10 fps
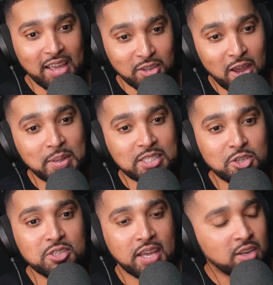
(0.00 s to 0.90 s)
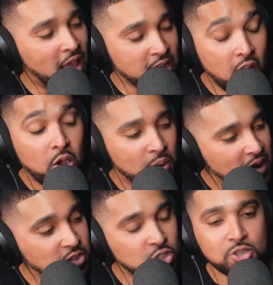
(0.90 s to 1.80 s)
you know it's Tuesday and you're like no
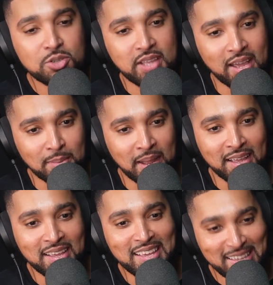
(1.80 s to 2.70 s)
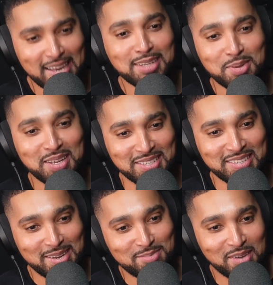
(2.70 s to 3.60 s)
it's Tuesday and I'm like yeah that's what I
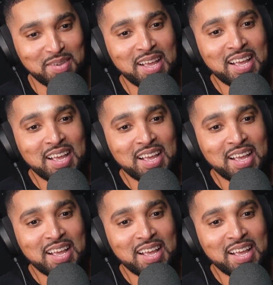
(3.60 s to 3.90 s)
just said, bro. I am.